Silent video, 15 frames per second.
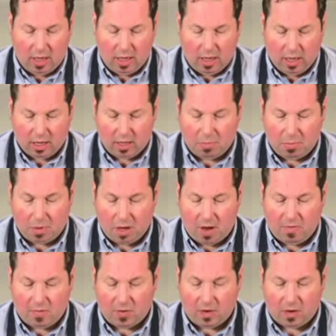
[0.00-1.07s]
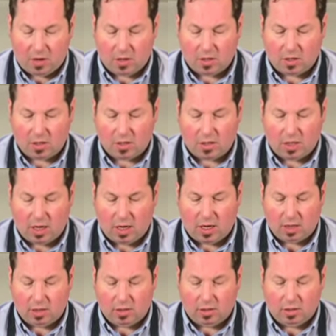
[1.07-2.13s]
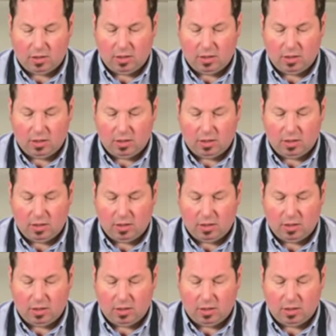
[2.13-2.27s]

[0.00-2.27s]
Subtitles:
it can be often hard to tell